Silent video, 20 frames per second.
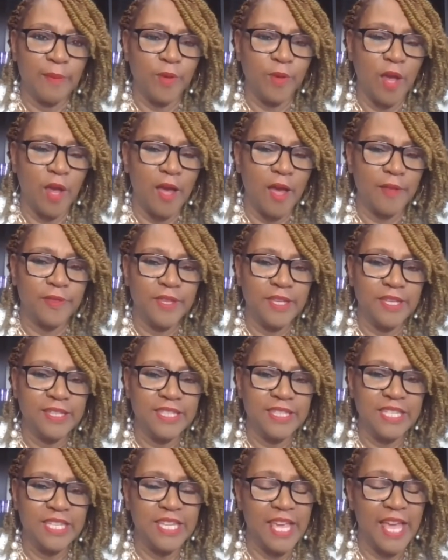Called
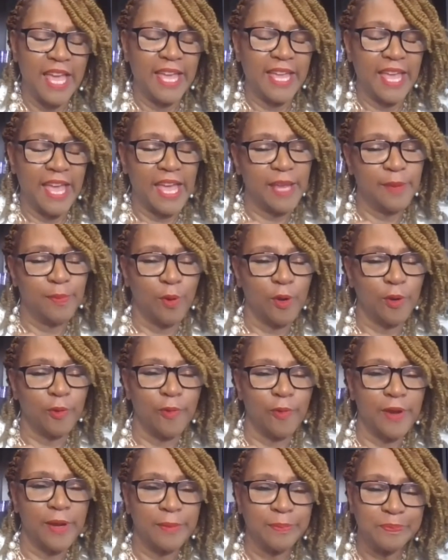the TAA
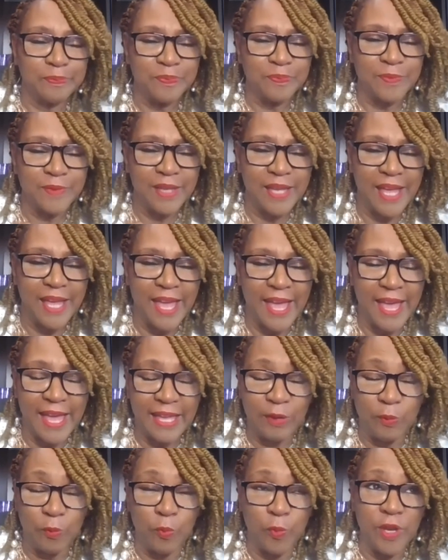program.
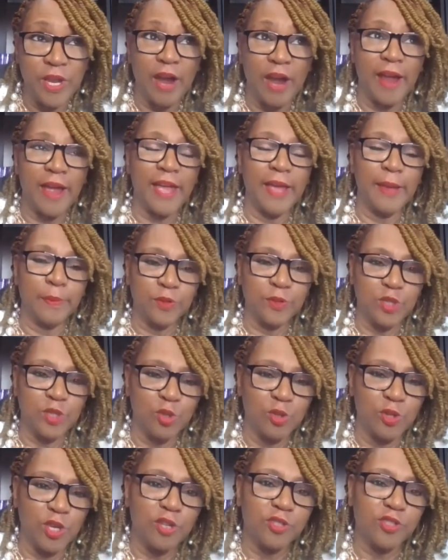And we are
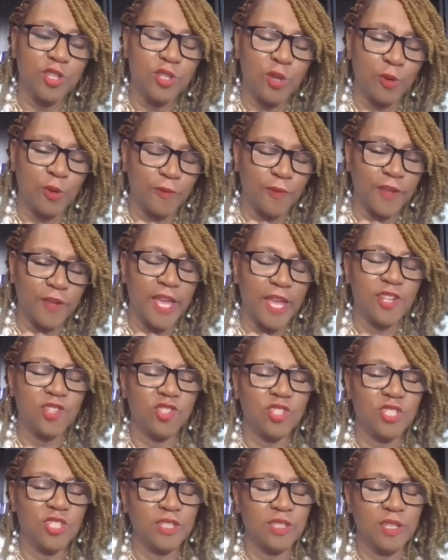able to, there's a
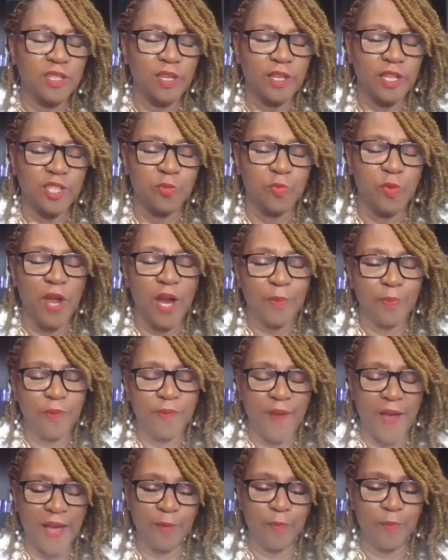notification because we are
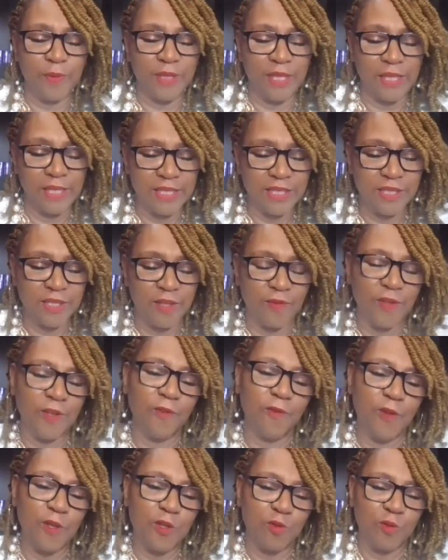provided with a list
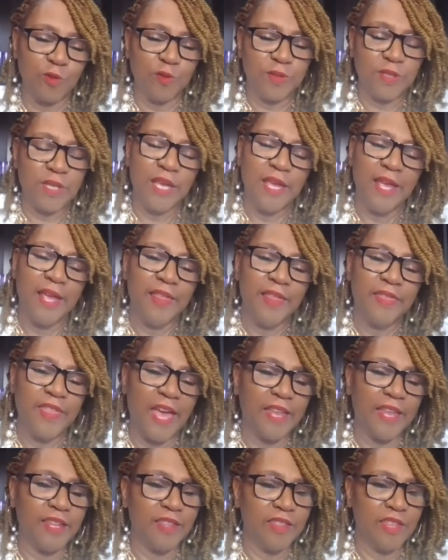of individuals
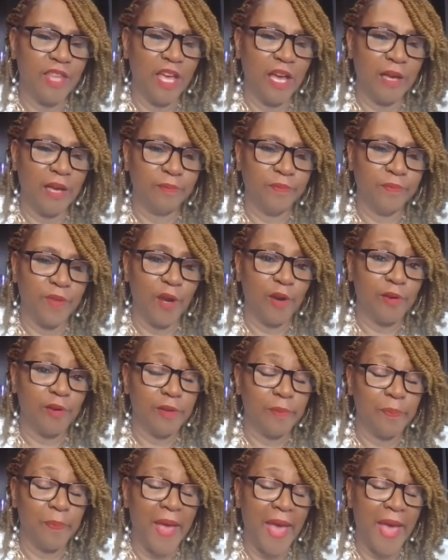that that
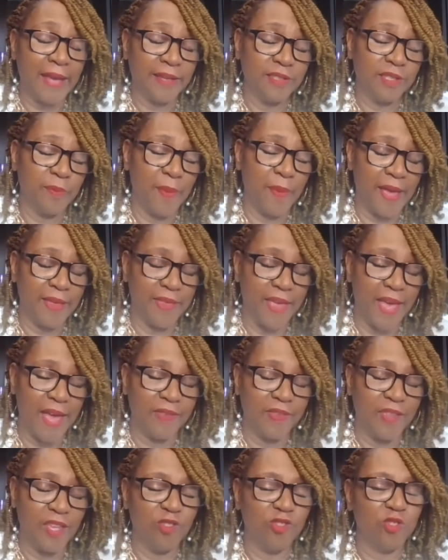are impacted by
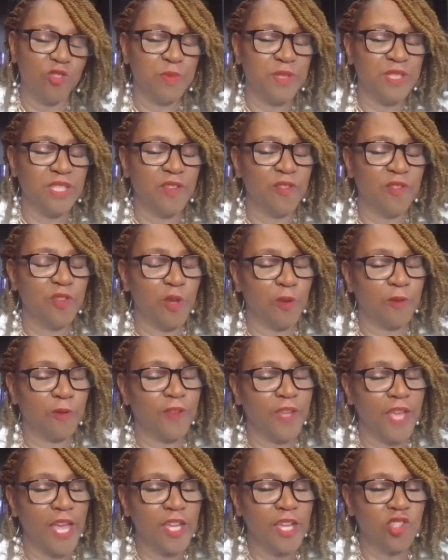that. And they usually receive a
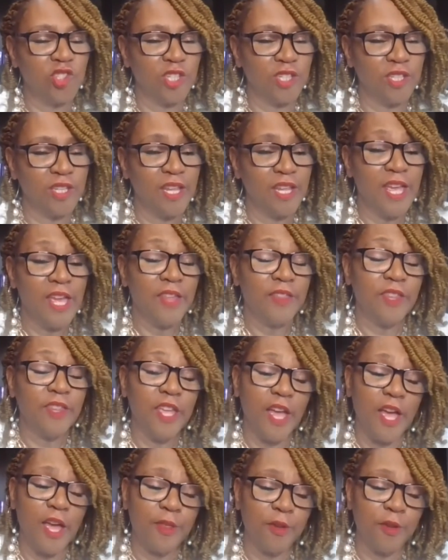notification.
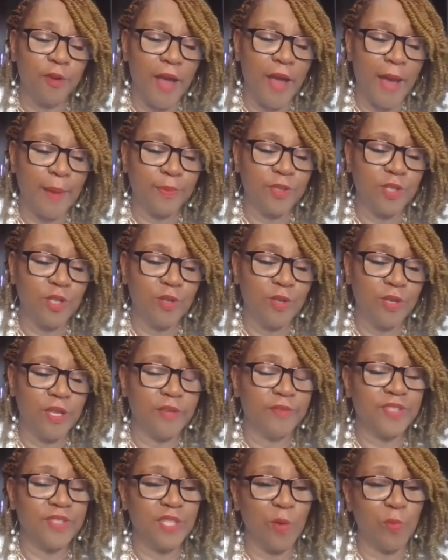The other
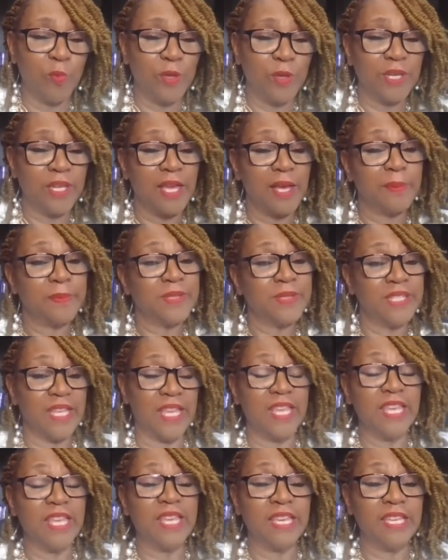opportunity is someone comes
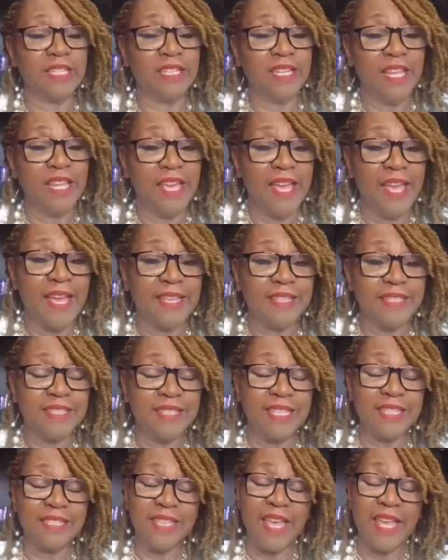in
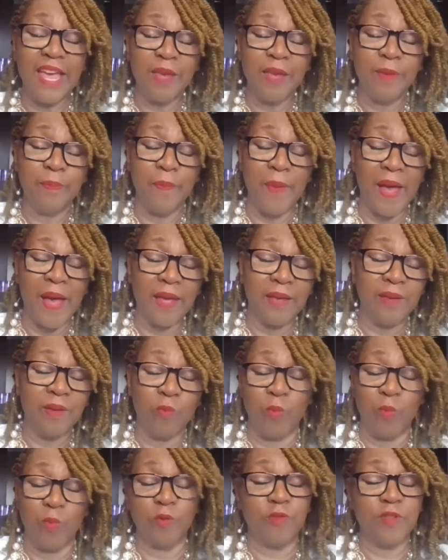and says, hey,
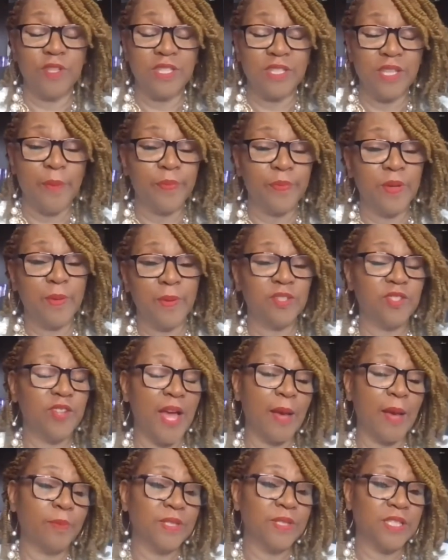my work for this company, my
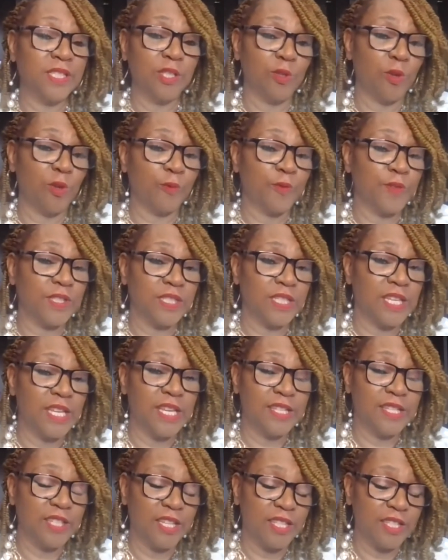job is
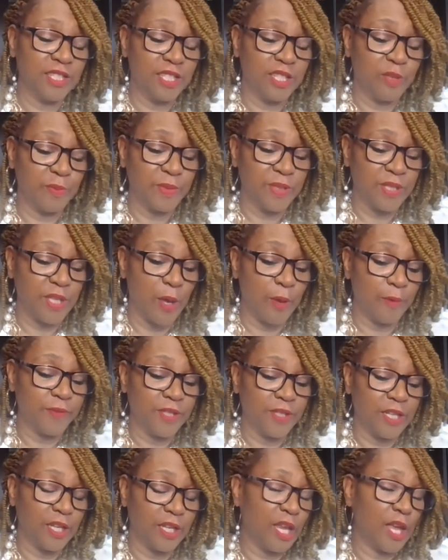overseas and it's
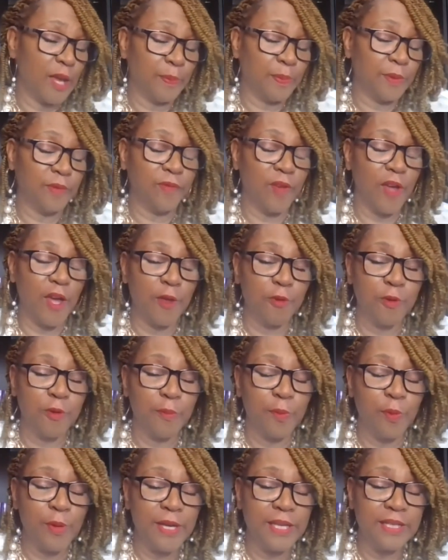themselves and a couple of other
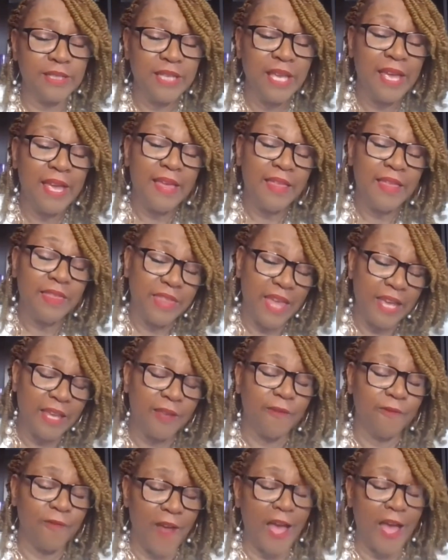employees. They
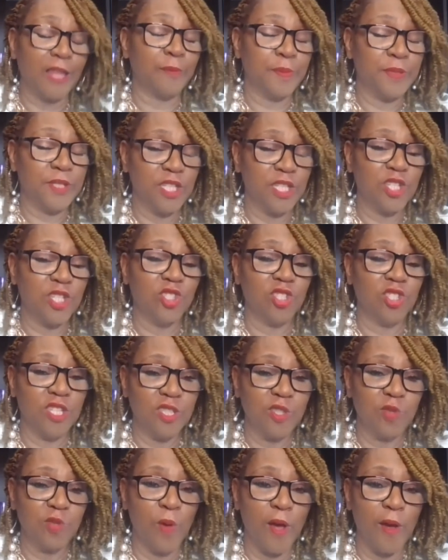can file a
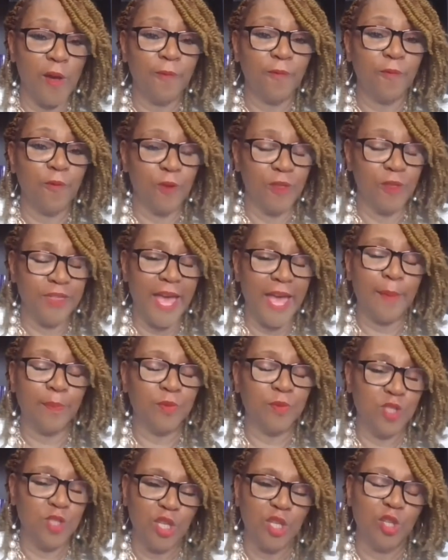petition as well for
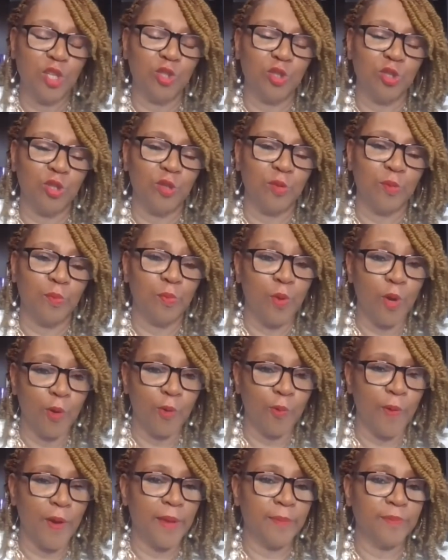that particular
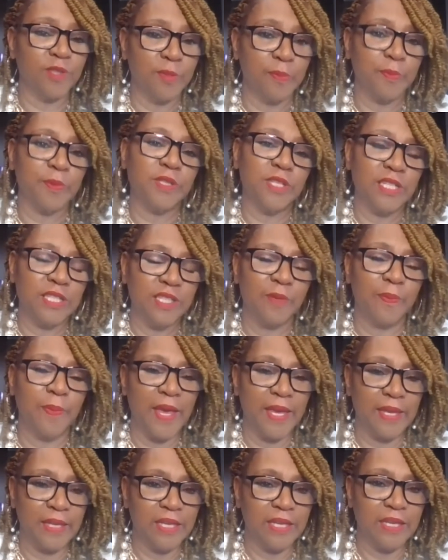program to
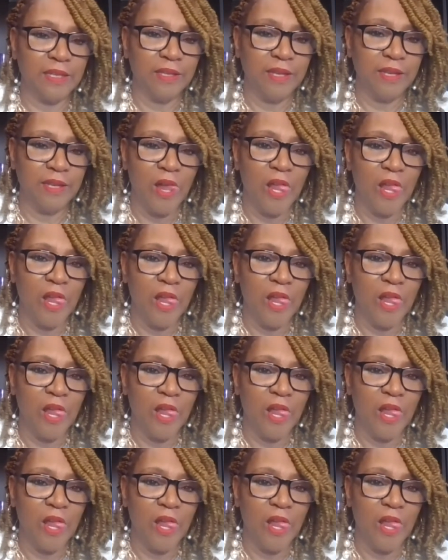participate in.